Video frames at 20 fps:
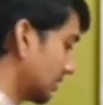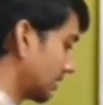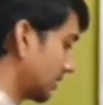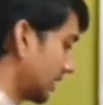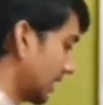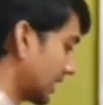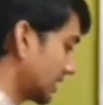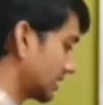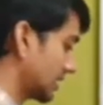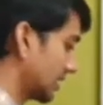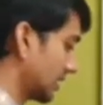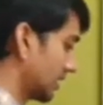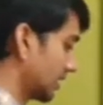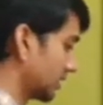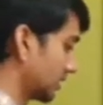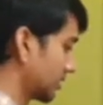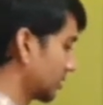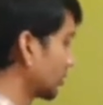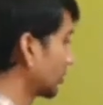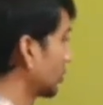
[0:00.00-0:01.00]
rationals.
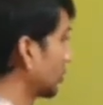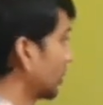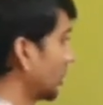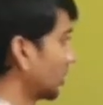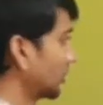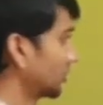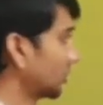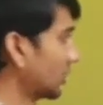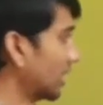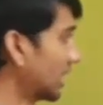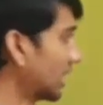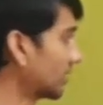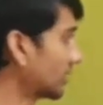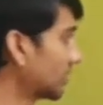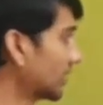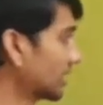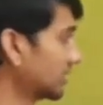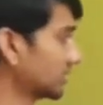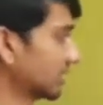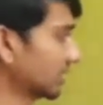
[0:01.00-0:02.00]
So
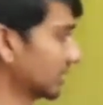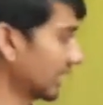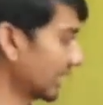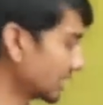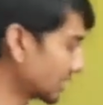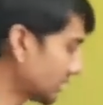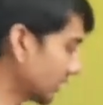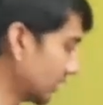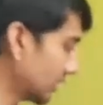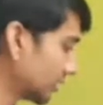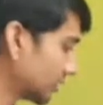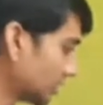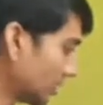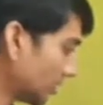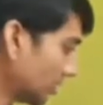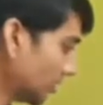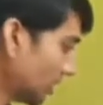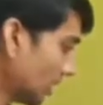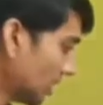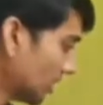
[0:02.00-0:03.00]
alpha is in rationals
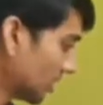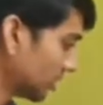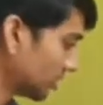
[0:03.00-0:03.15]
now.